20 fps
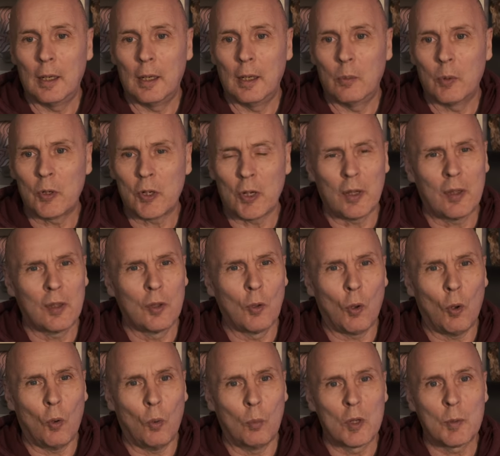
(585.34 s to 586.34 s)
which I
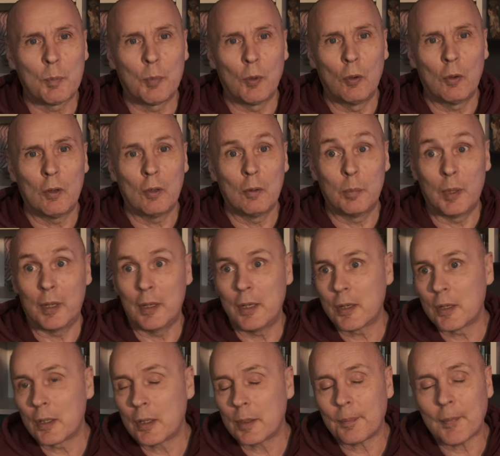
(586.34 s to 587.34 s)
thought was broken but
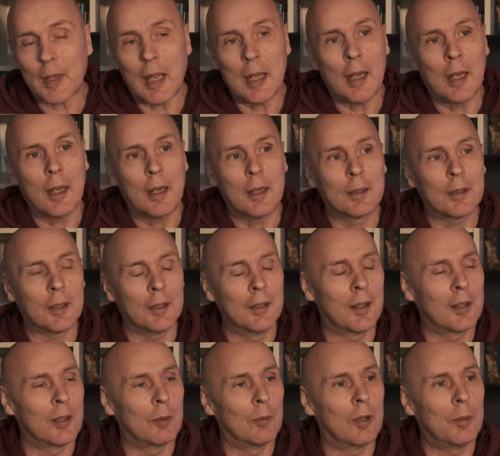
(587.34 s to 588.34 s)
isn't, and
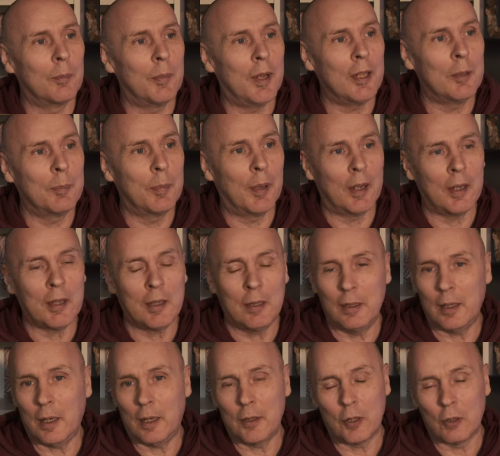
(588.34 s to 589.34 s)
another one made by,
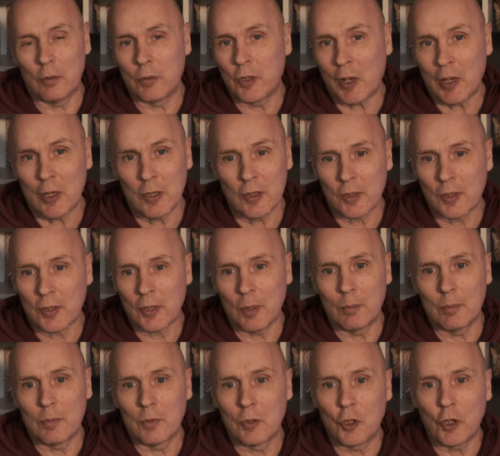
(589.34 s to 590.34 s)
I don't know, just
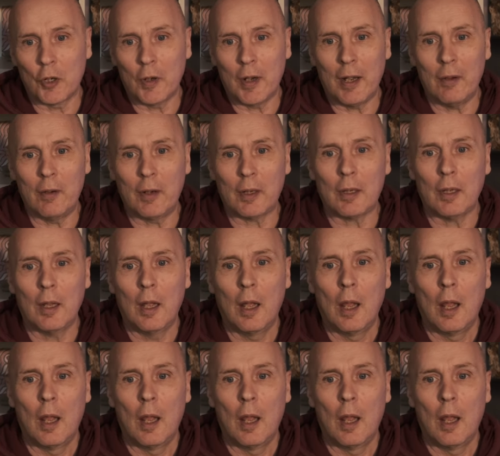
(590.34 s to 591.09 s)
some generic